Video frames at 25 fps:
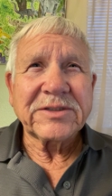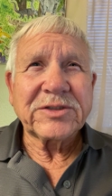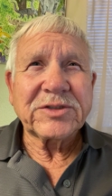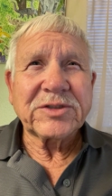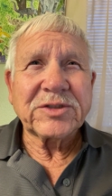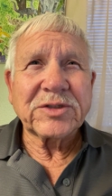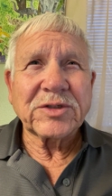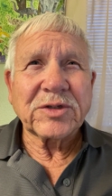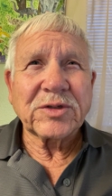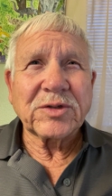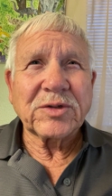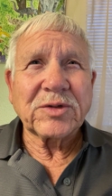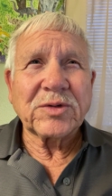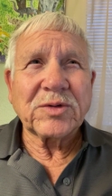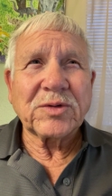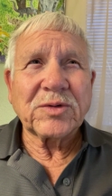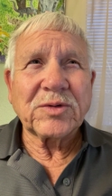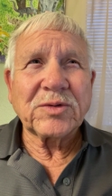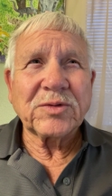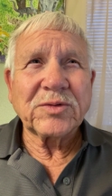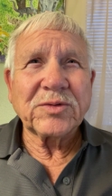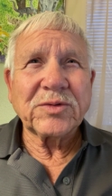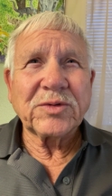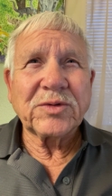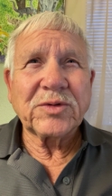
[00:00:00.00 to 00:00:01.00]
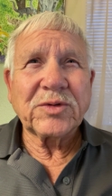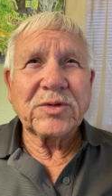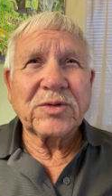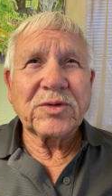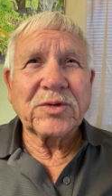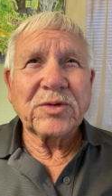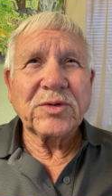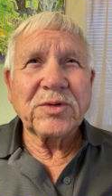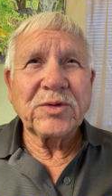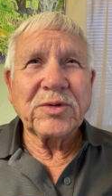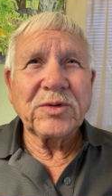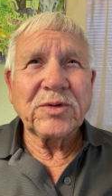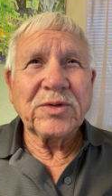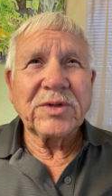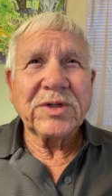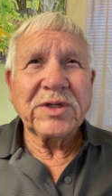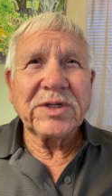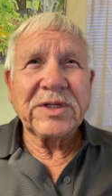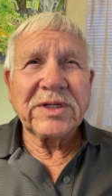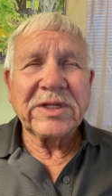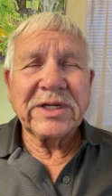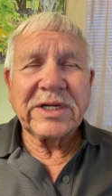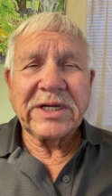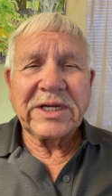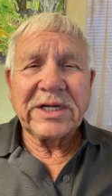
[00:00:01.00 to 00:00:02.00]
So through
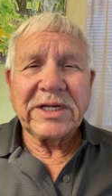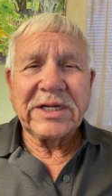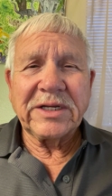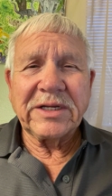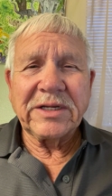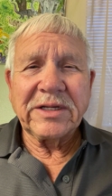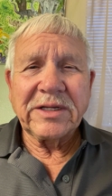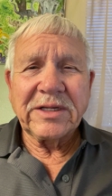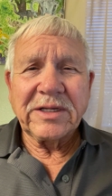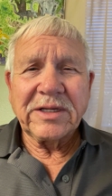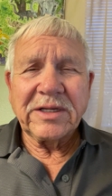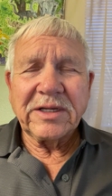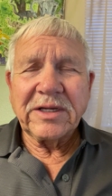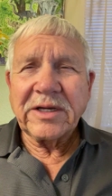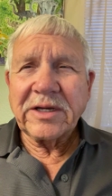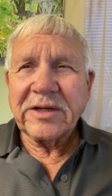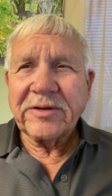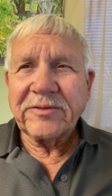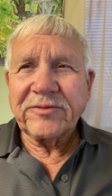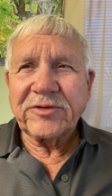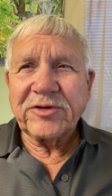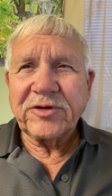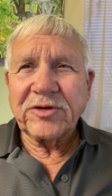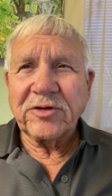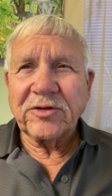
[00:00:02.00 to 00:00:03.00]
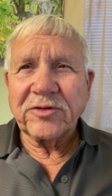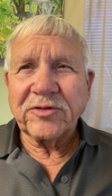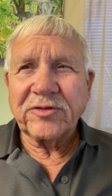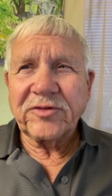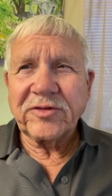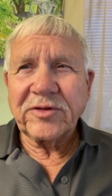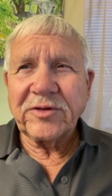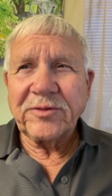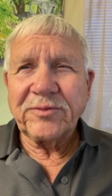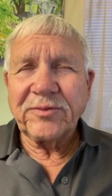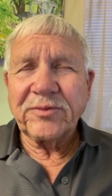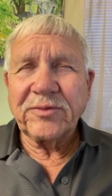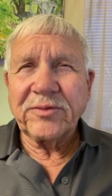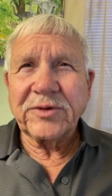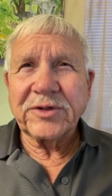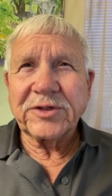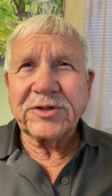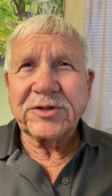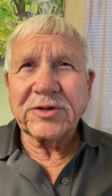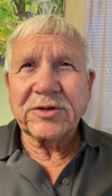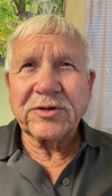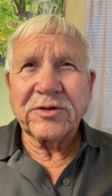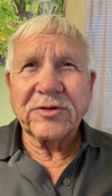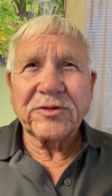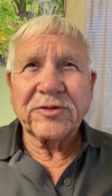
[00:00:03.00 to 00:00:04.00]
the line of Joseph,
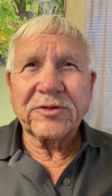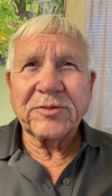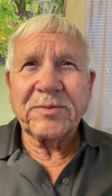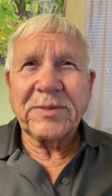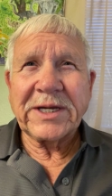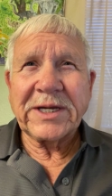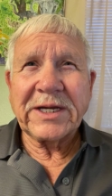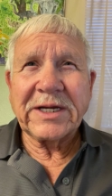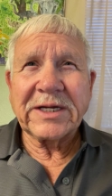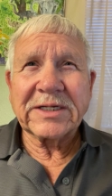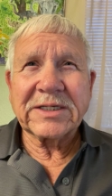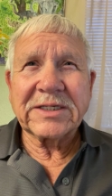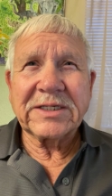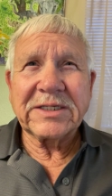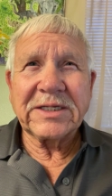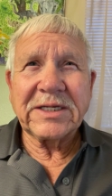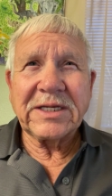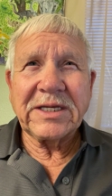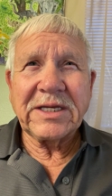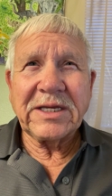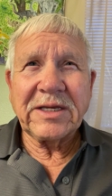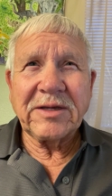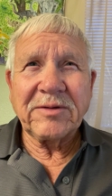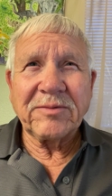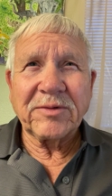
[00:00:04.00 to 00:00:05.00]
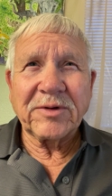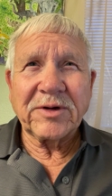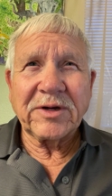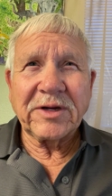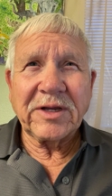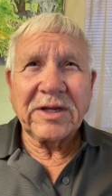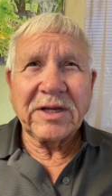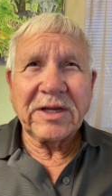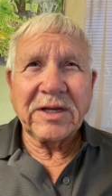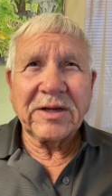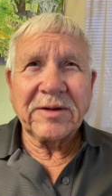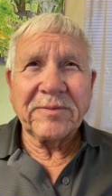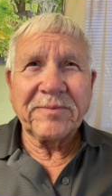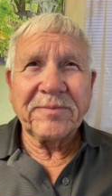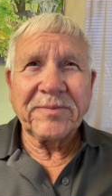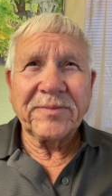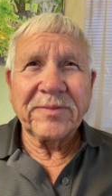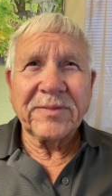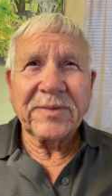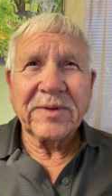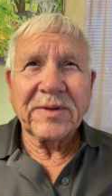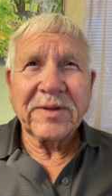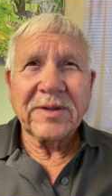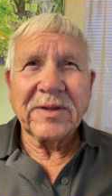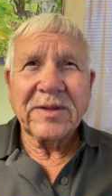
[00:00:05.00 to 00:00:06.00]
which goes back to
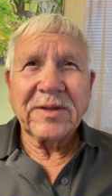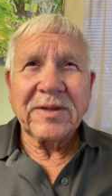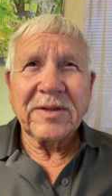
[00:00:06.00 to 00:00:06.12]
Abraham